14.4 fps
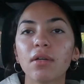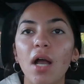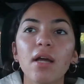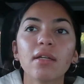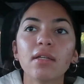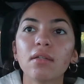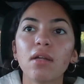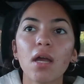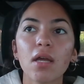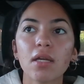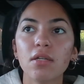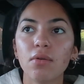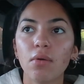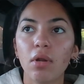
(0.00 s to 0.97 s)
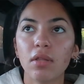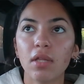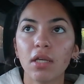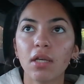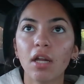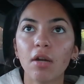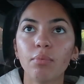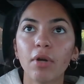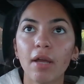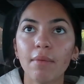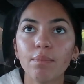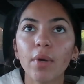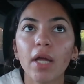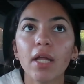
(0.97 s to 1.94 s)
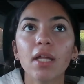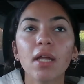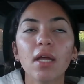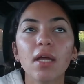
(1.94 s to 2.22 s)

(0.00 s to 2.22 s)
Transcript: god god can do anything gotta pray but